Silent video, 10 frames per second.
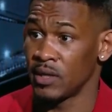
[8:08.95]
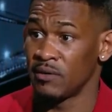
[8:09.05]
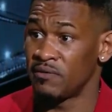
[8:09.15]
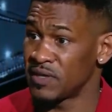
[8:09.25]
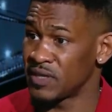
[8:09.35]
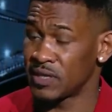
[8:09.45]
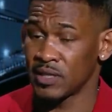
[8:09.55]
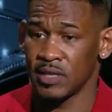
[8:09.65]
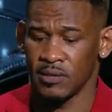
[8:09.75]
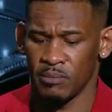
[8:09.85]

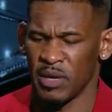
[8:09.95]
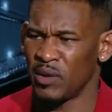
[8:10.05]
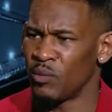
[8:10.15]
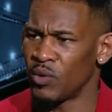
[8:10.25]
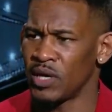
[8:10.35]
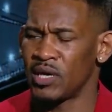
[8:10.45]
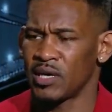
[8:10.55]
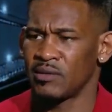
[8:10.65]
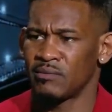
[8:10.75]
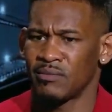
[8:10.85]
physically, being weak
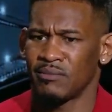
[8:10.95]
and